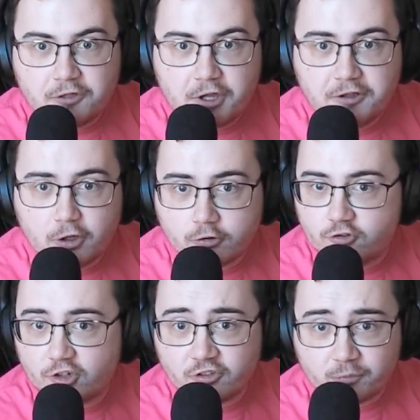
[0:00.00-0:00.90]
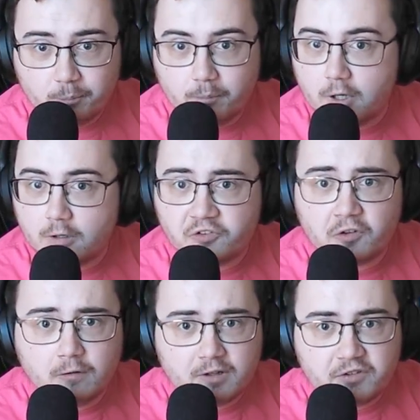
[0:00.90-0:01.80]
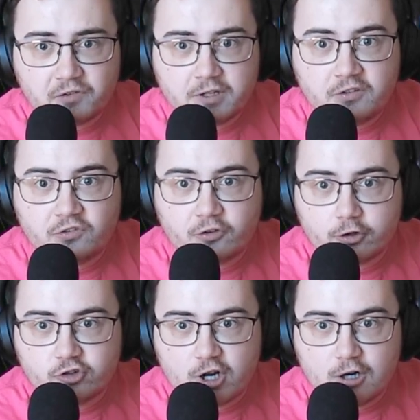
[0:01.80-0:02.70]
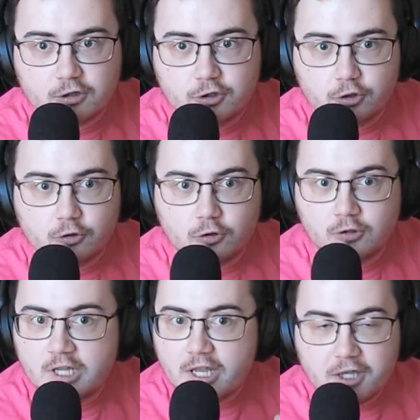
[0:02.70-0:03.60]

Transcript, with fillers: then they'll just mercilessly search on Google